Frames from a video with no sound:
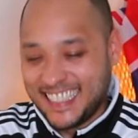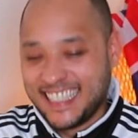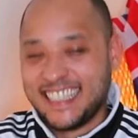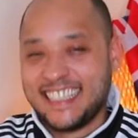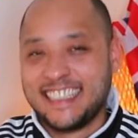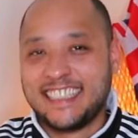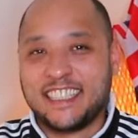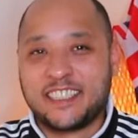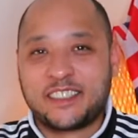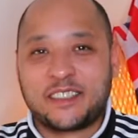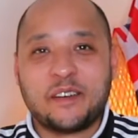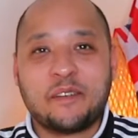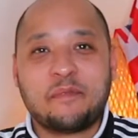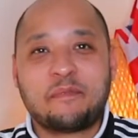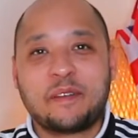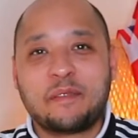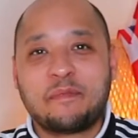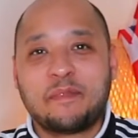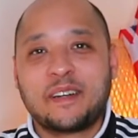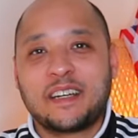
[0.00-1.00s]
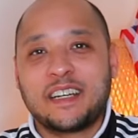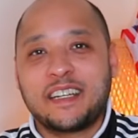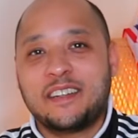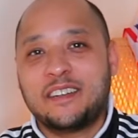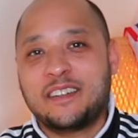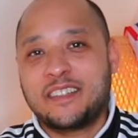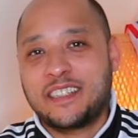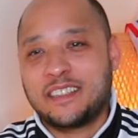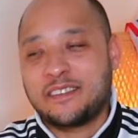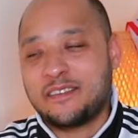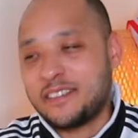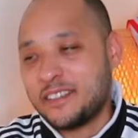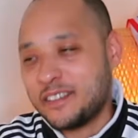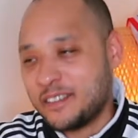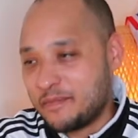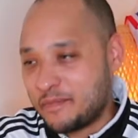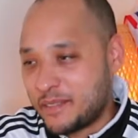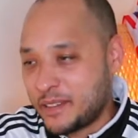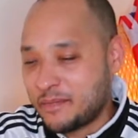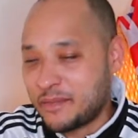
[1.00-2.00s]
Just so people can know you're real.
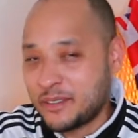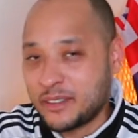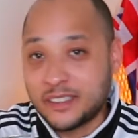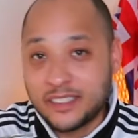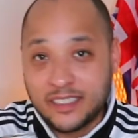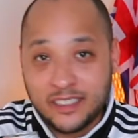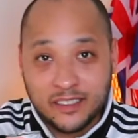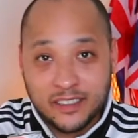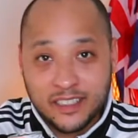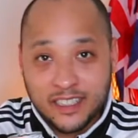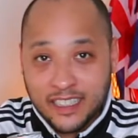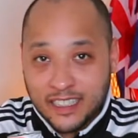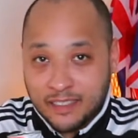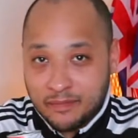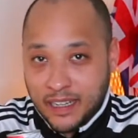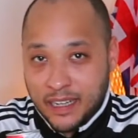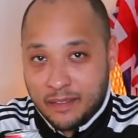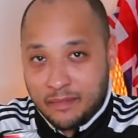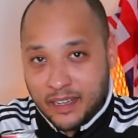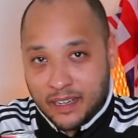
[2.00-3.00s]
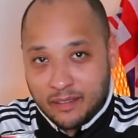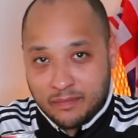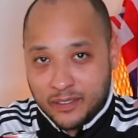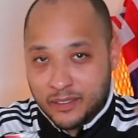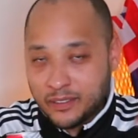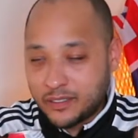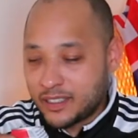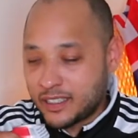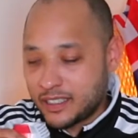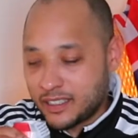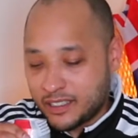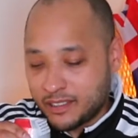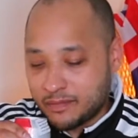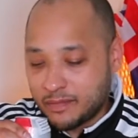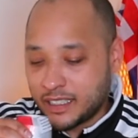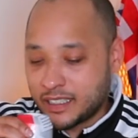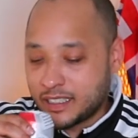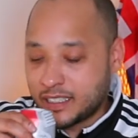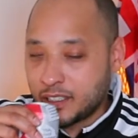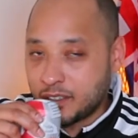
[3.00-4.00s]
People will still think maybe I'm talking to
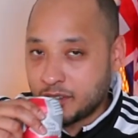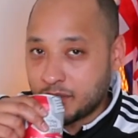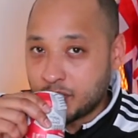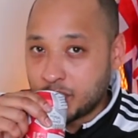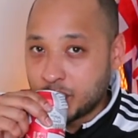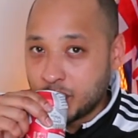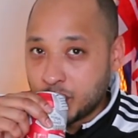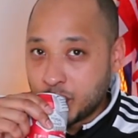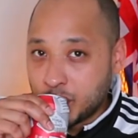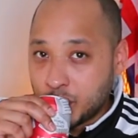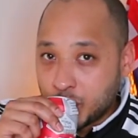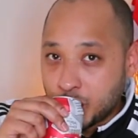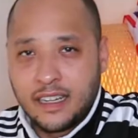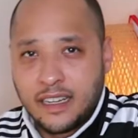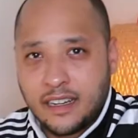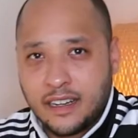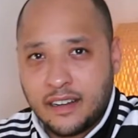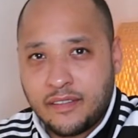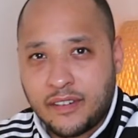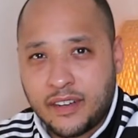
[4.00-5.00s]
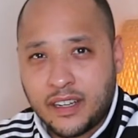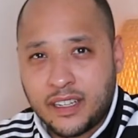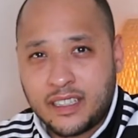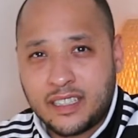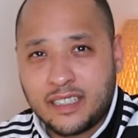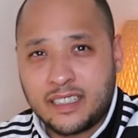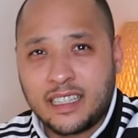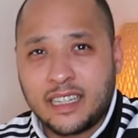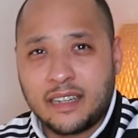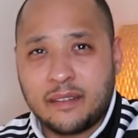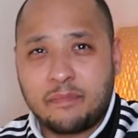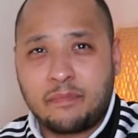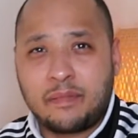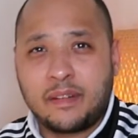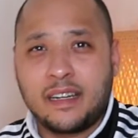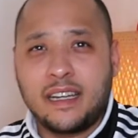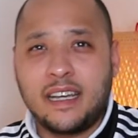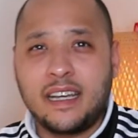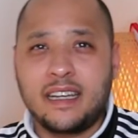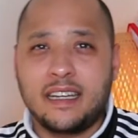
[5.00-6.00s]
myself. I forgot to get a
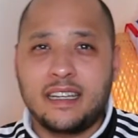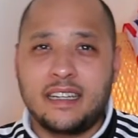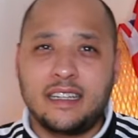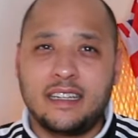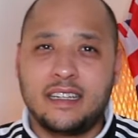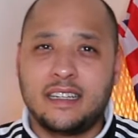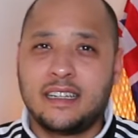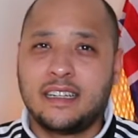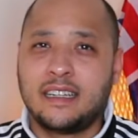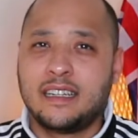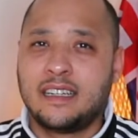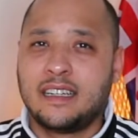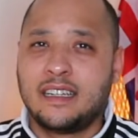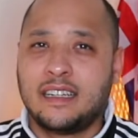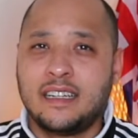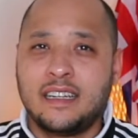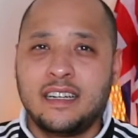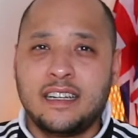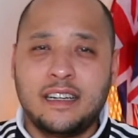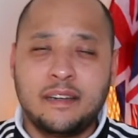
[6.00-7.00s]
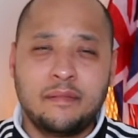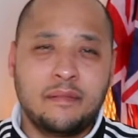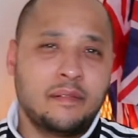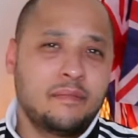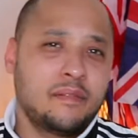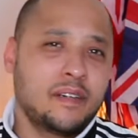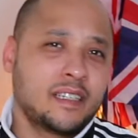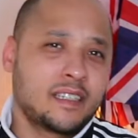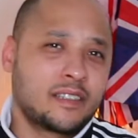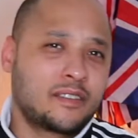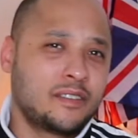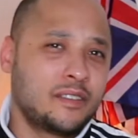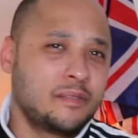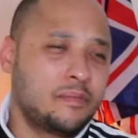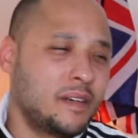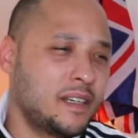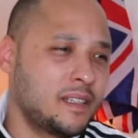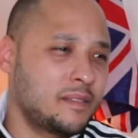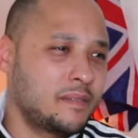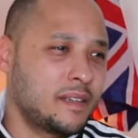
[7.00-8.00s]
plate. My brother, could you
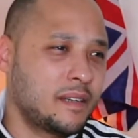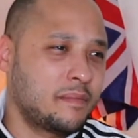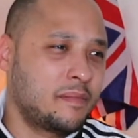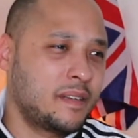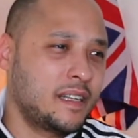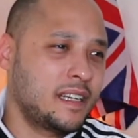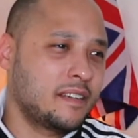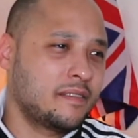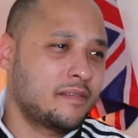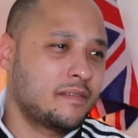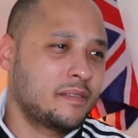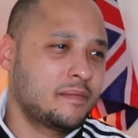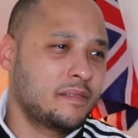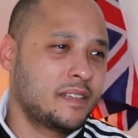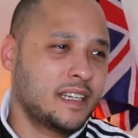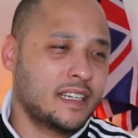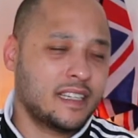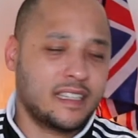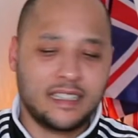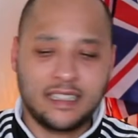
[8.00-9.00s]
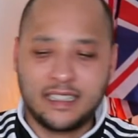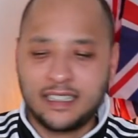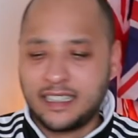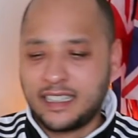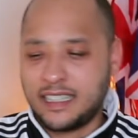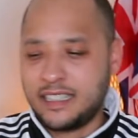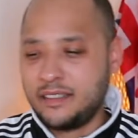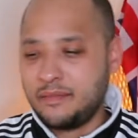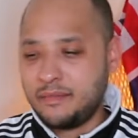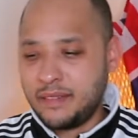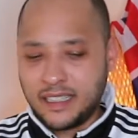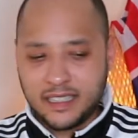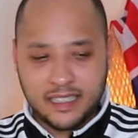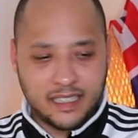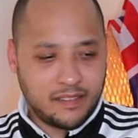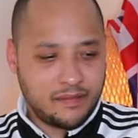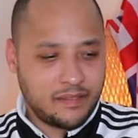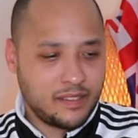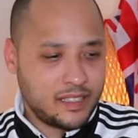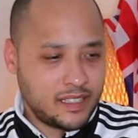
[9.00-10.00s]
pass me a plate from there? Can you imagine I
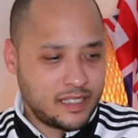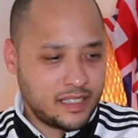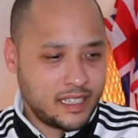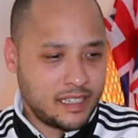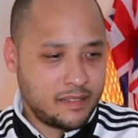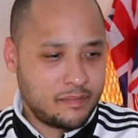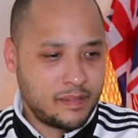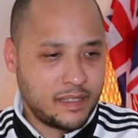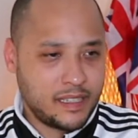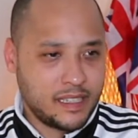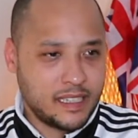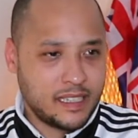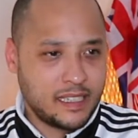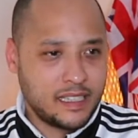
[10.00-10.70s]
forgot to get a plate?